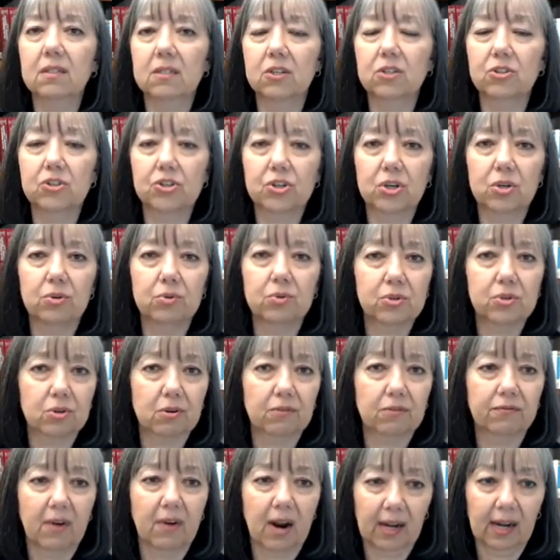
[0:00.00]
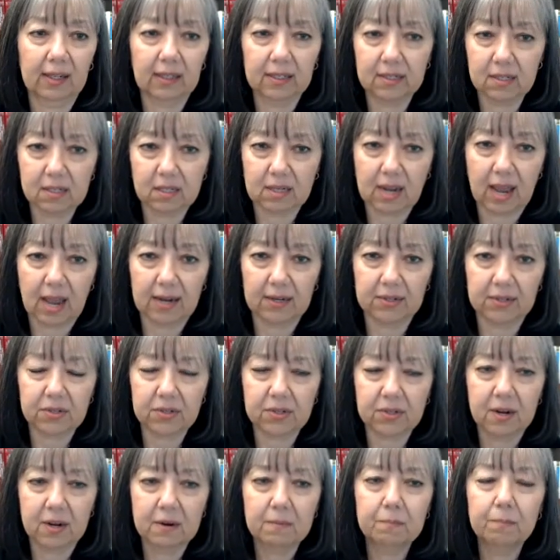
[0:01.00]
to choose your filing
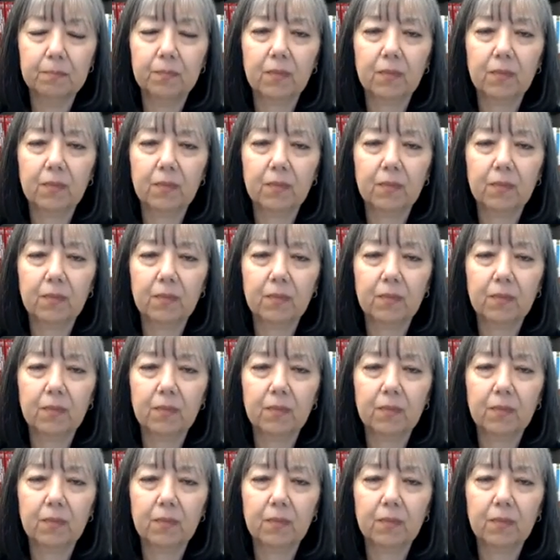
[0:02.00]
status.